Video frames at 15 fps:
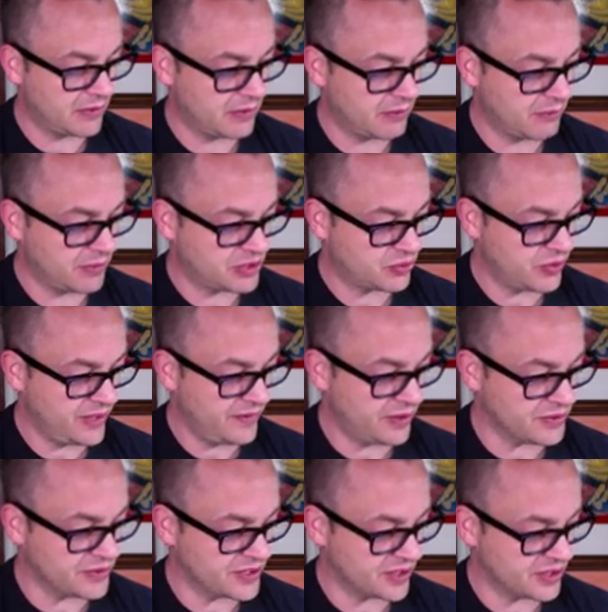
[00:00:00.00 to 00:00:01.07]
between
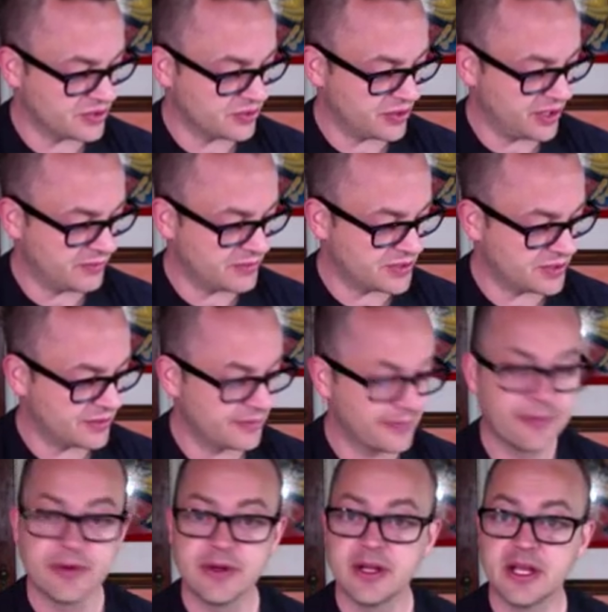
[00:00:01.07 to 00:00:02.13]
those extremes,
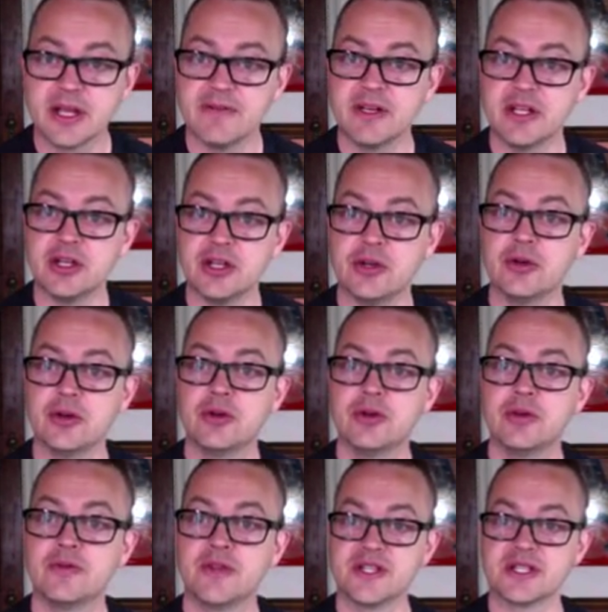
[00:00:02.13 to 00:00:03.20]
giving you
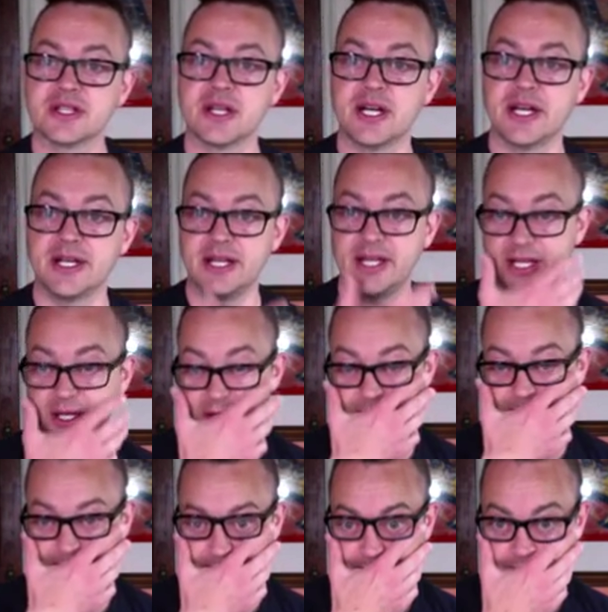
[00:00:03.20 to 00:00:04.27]
this line here.
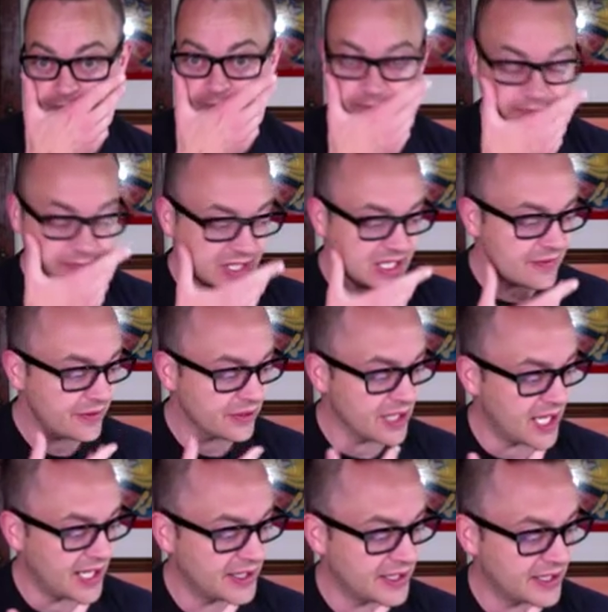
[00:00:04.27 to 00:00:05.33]
The
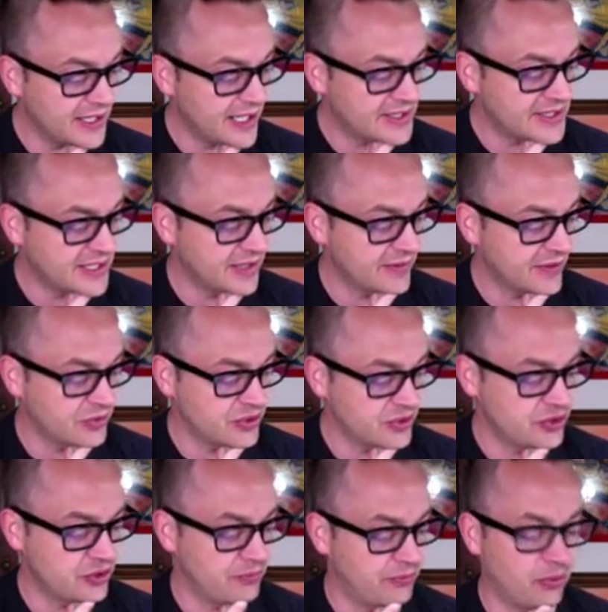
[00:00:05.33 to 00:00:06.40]
line connecting those
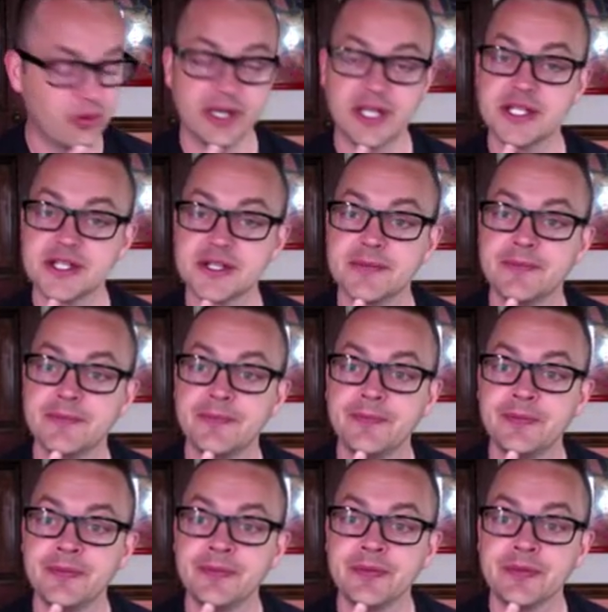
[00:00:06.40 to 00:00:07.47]
2 points.
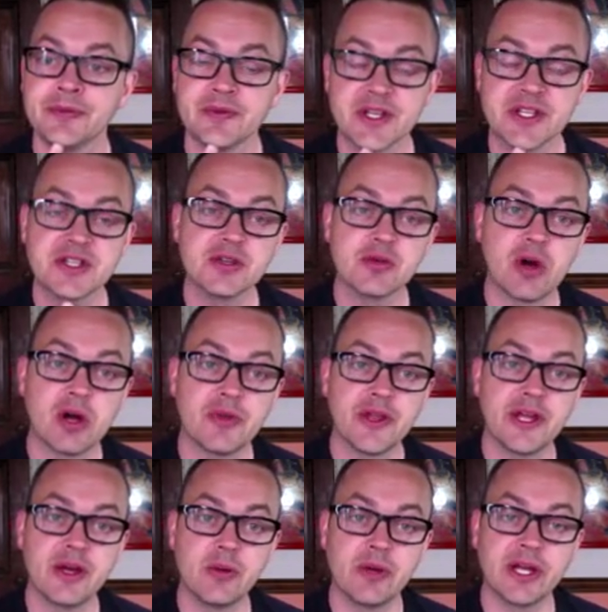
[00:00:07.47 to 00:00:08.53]
This is what
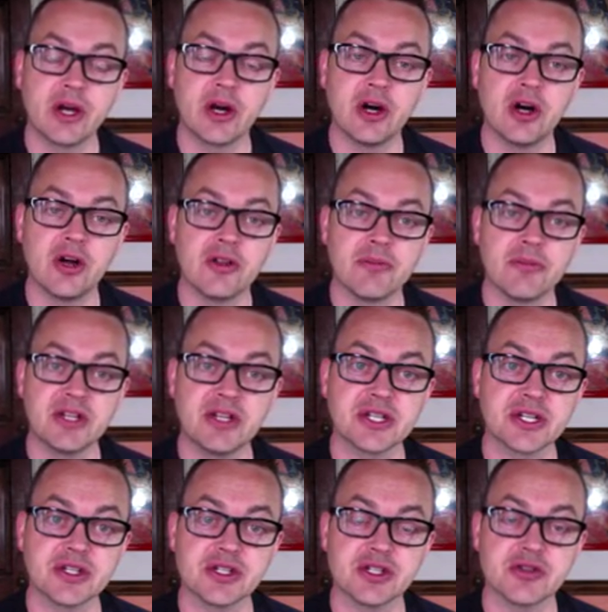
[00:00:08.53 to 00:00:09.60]
we call the budget
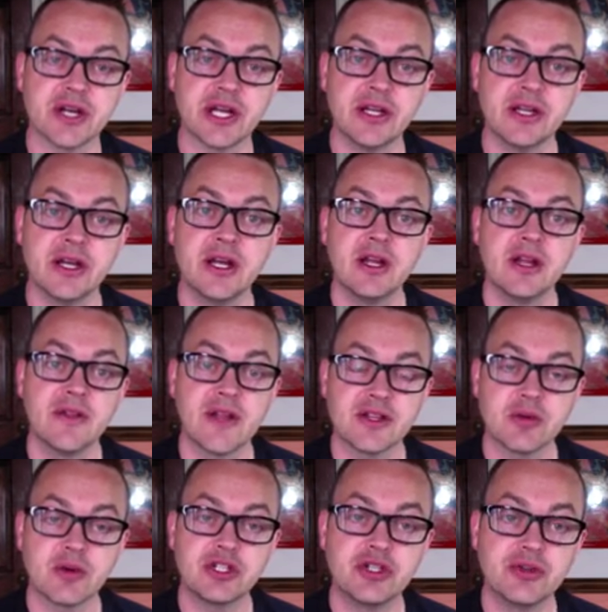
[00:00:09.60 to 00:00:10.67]
constraint. That's
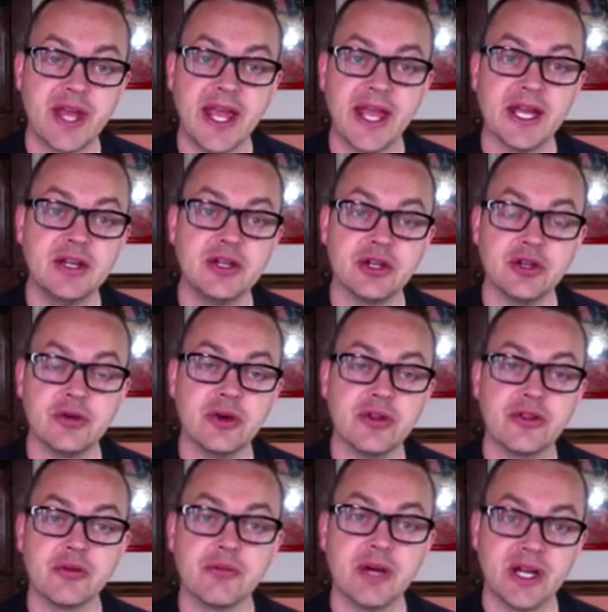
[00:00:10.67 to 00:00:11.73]
what you can do with
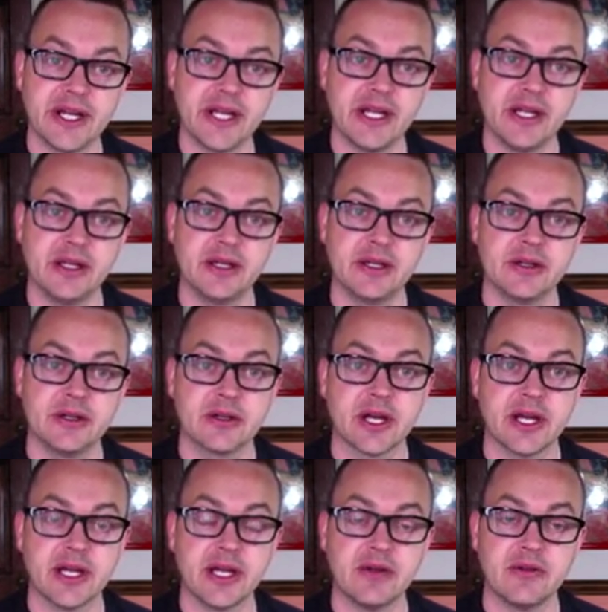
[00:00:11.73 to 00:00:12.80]
your money.
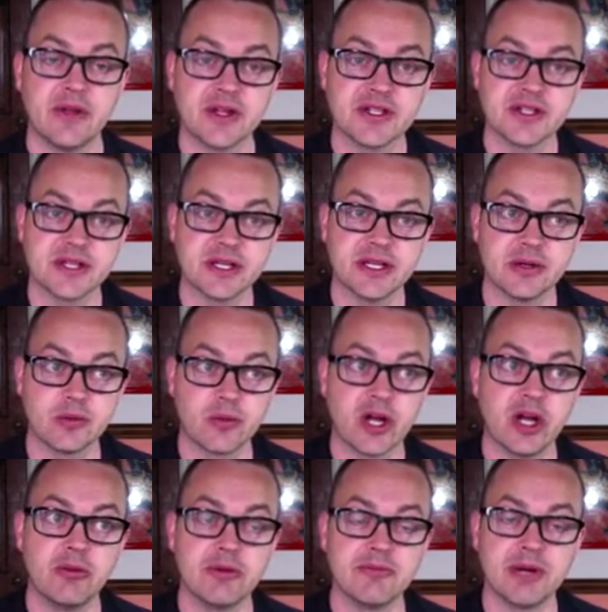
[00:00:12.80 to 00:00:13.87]
Okay, that's the
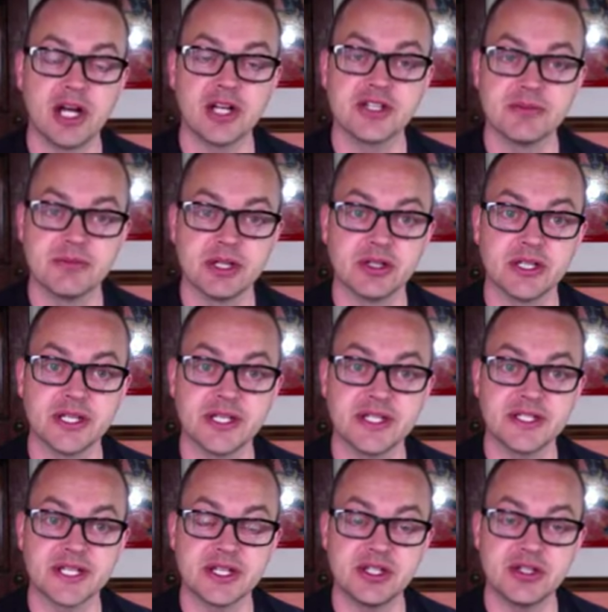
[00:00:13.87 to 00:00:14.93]
realm of possibilities
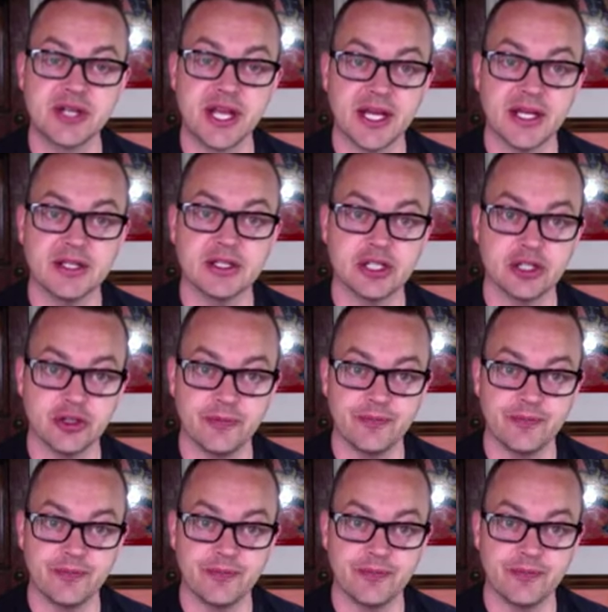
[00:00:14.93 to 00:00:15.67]
that you can do.